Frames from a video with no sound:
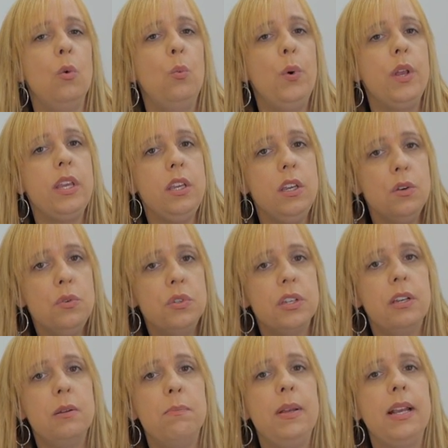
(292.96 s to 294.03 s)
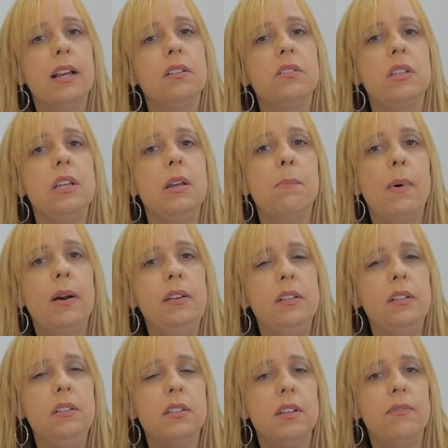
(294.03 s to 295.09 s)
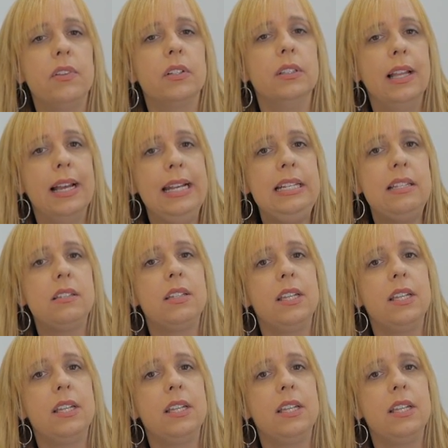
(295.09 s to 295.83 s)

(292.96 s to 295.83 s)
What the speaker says: We use it because the abundance of the light